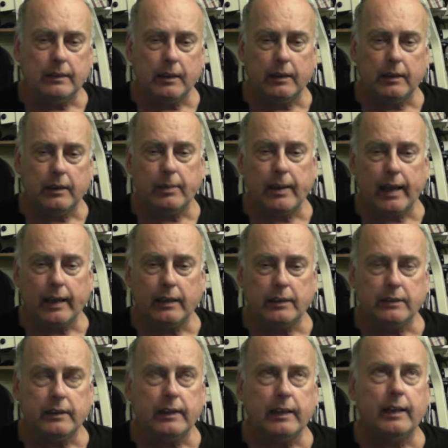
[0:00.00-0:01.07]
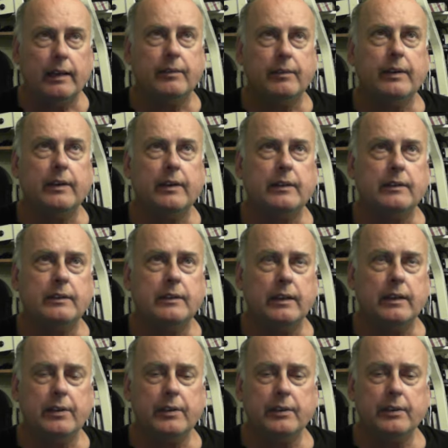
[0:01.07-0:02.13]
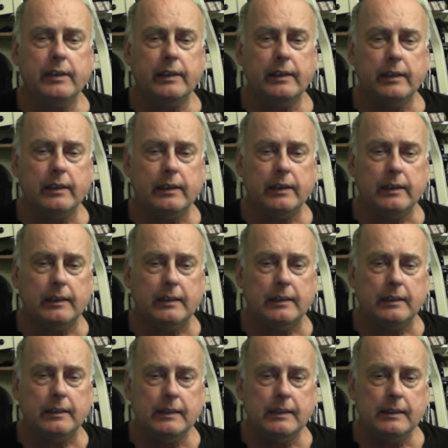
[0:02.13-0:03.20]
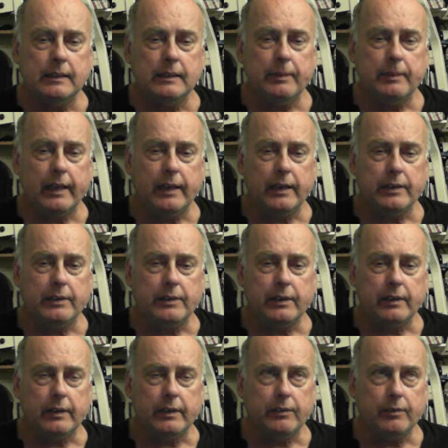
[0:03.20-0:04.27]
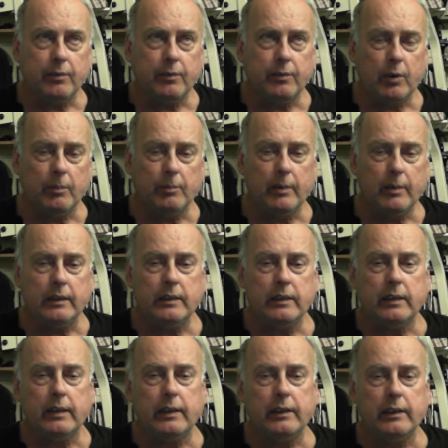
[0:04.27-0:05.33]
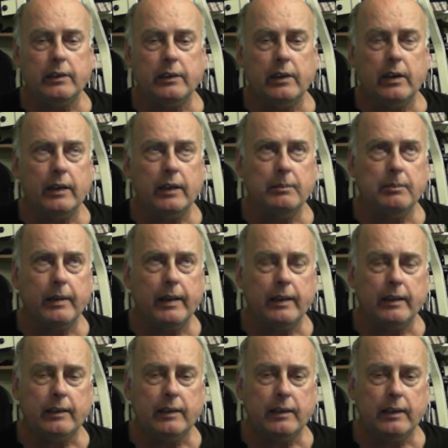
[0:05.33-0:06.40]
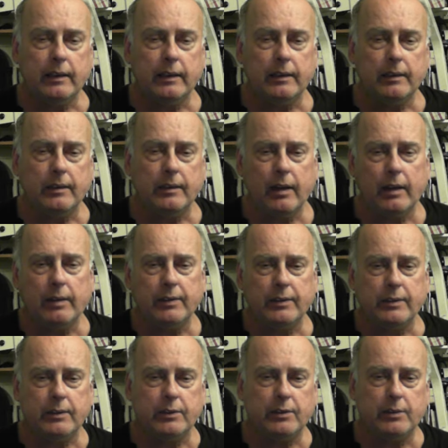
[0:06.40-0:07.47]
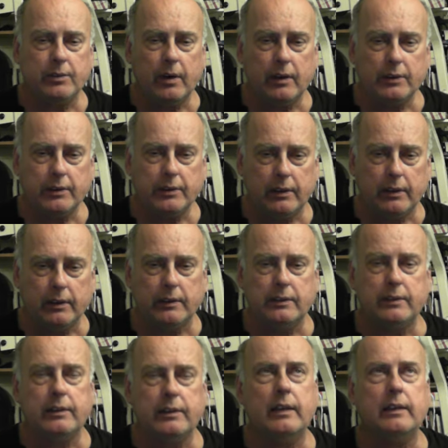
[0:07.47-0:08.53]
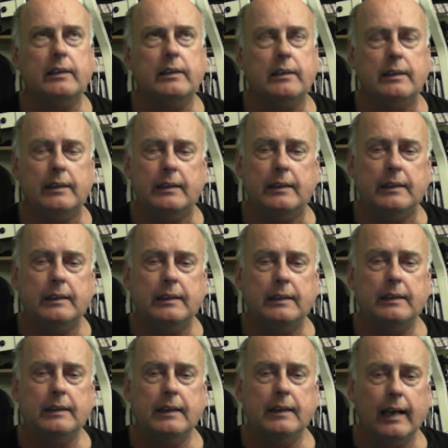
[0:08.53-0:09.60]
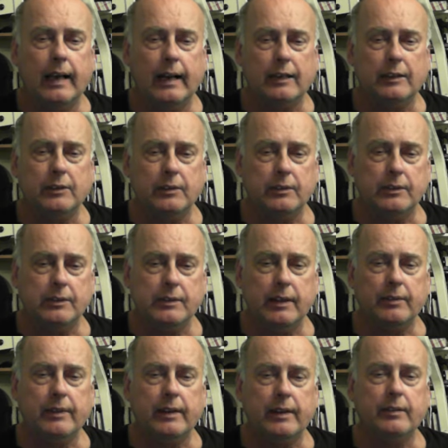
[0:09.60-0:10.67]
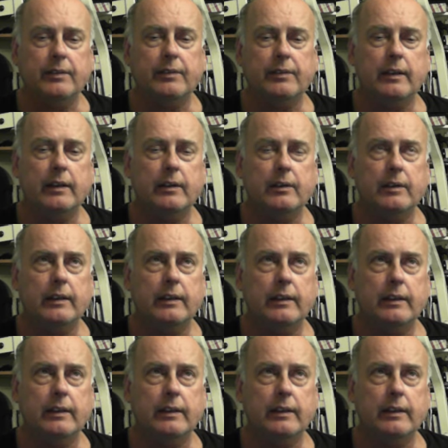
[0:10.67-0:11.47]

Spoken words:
little package they have there. It's 13 page form, but you're not mailing. A lot of it's instructional. It's not actual stuff you have to fill out. I